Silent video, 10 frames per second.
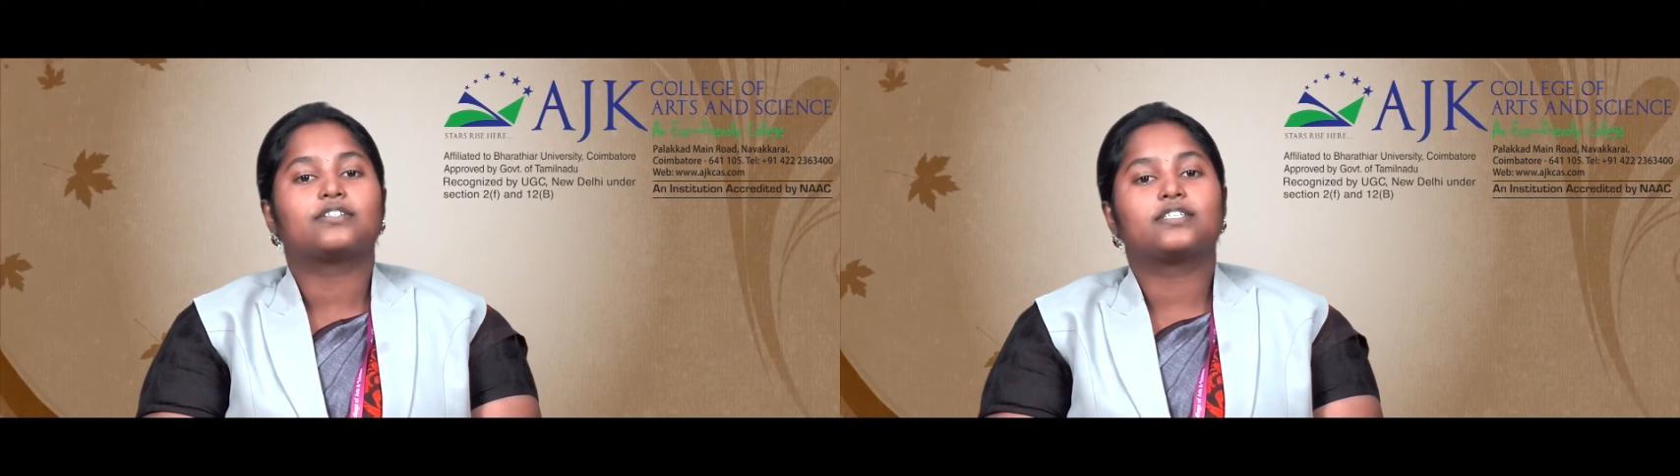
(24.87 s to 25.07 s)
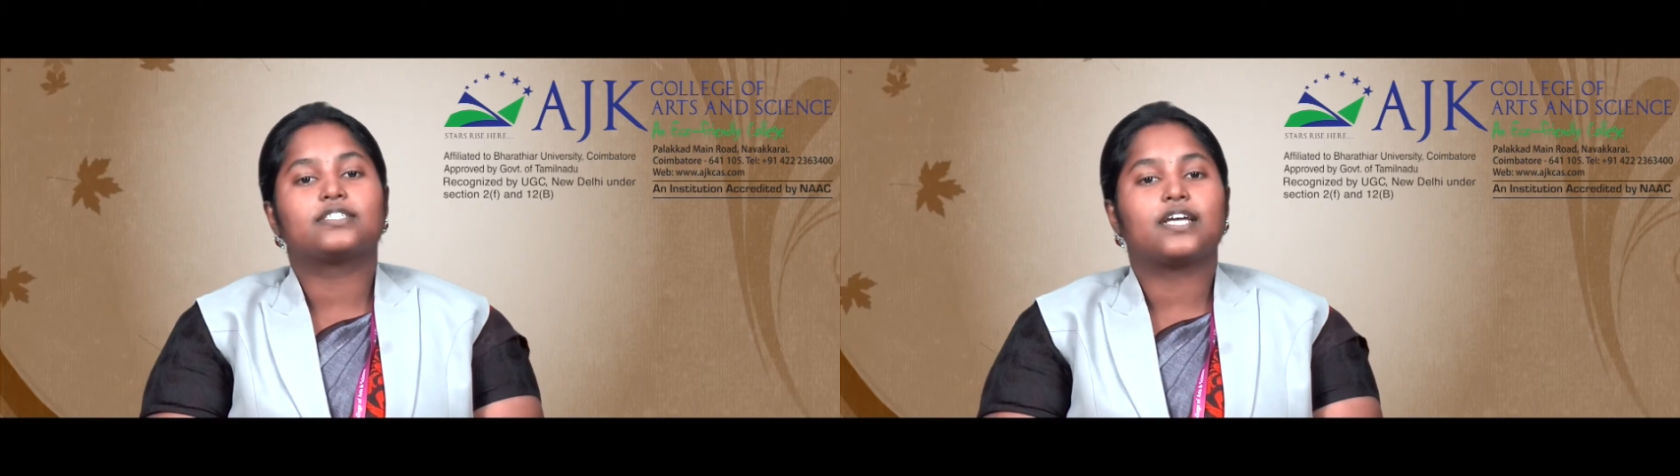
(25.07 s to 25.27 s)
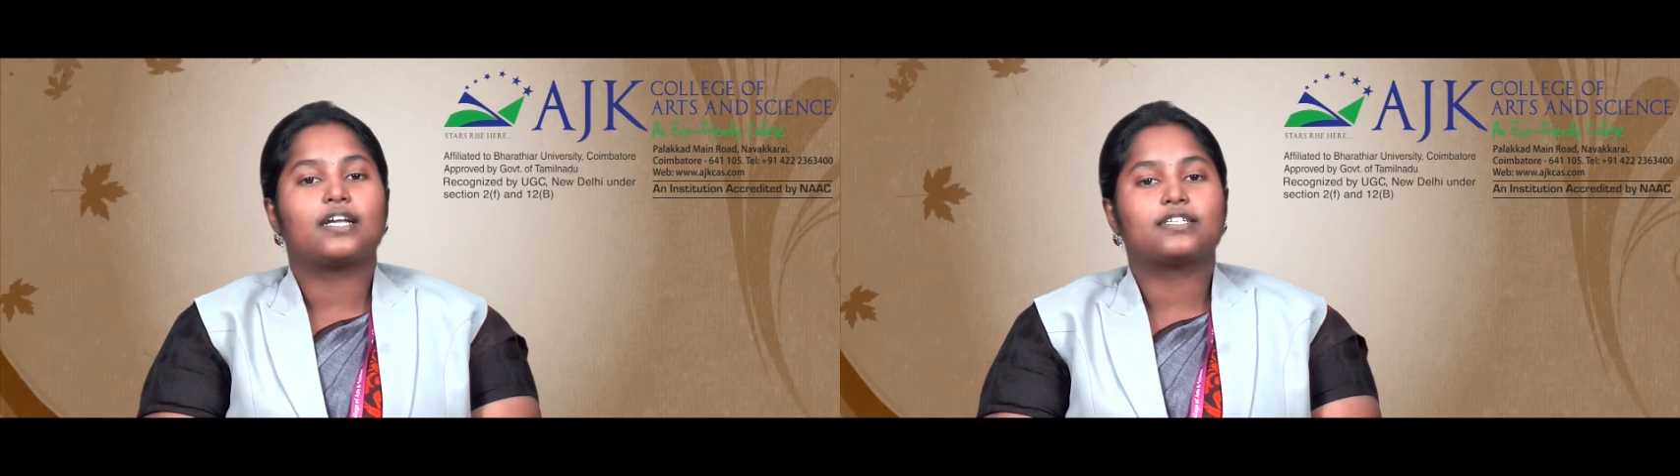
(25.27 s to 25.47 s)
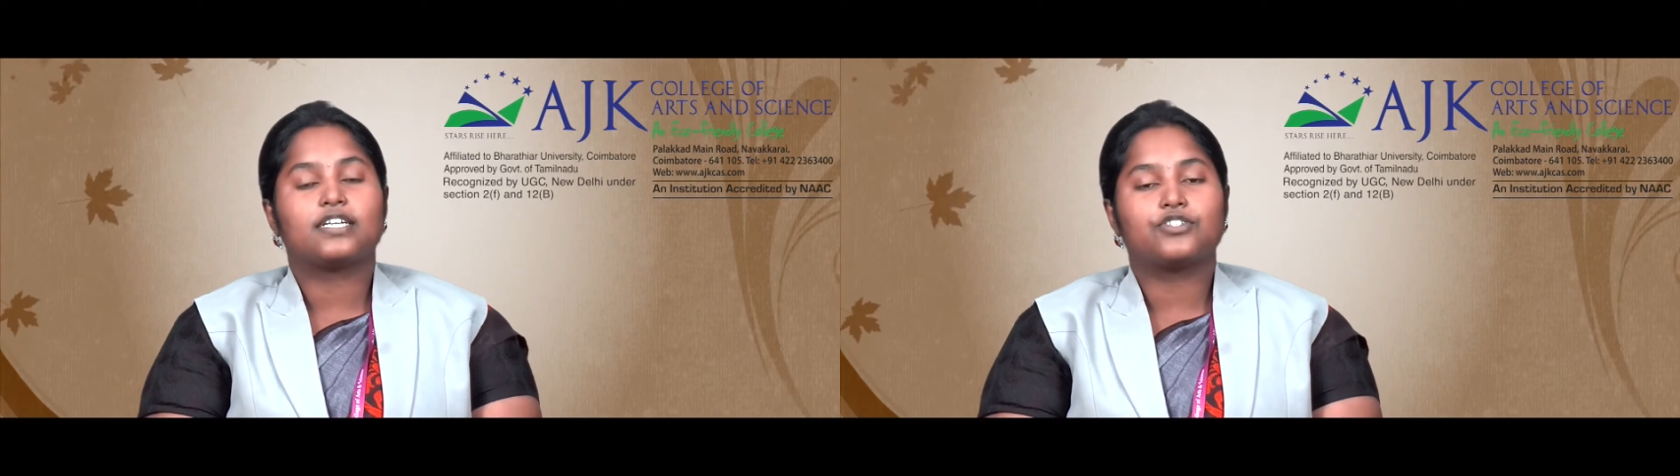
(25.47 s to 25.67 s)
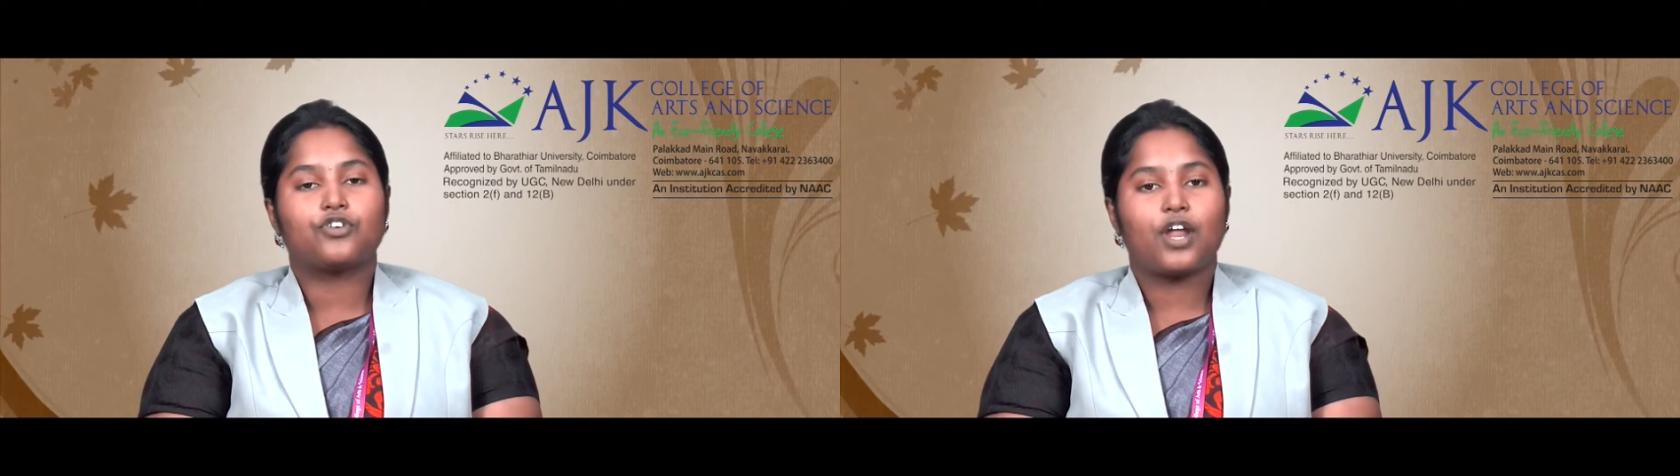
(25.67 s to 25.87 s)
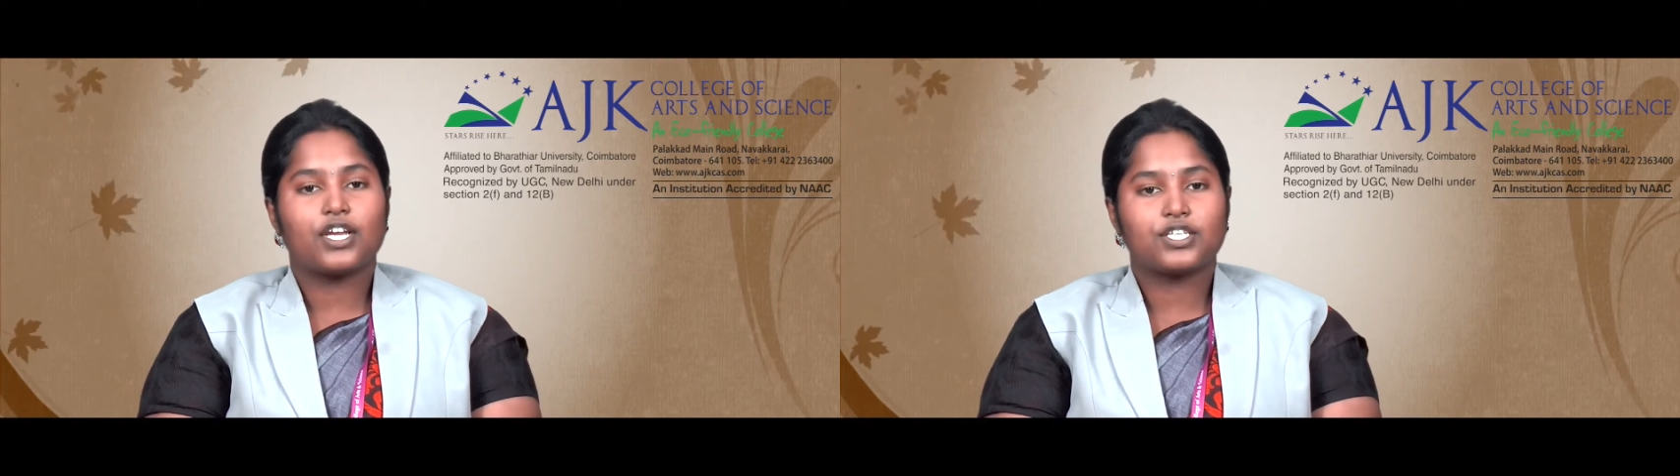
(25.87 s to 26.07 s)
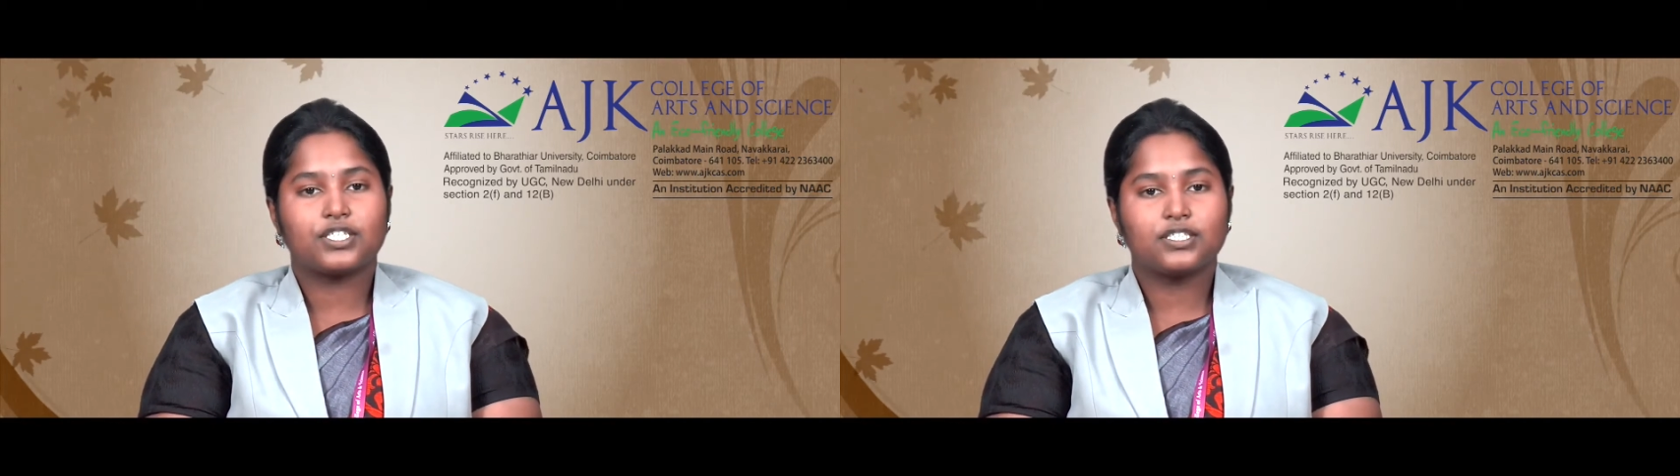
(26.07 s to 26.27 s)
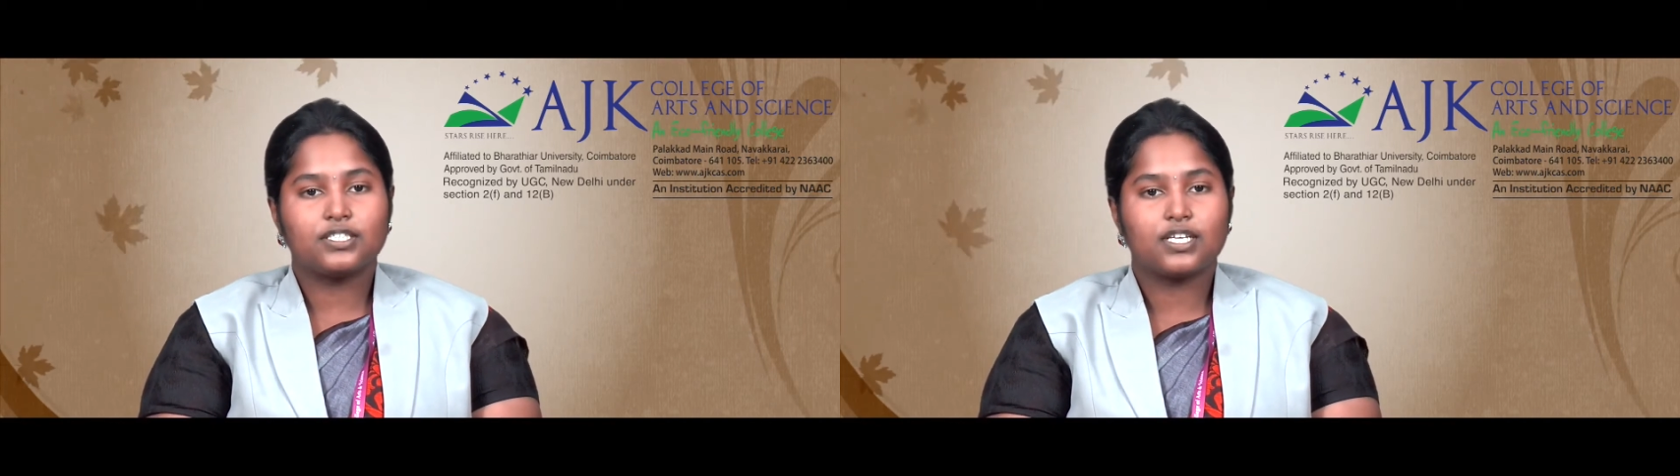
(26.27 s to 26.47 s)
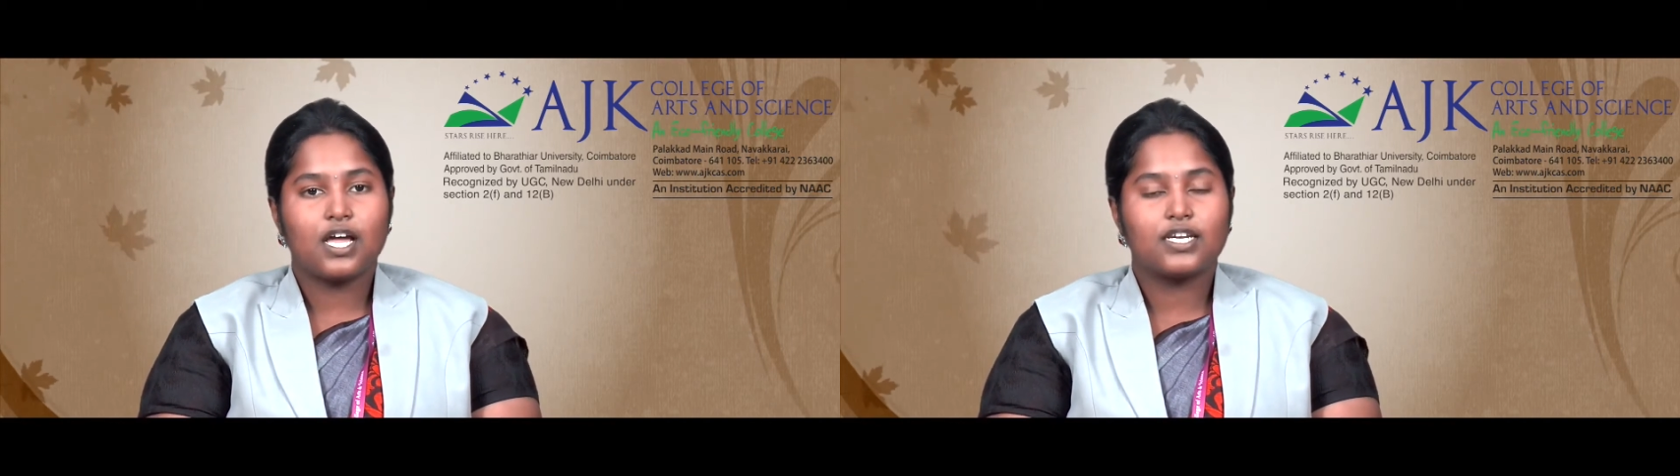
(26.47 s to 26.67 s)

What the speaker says: In that introduction,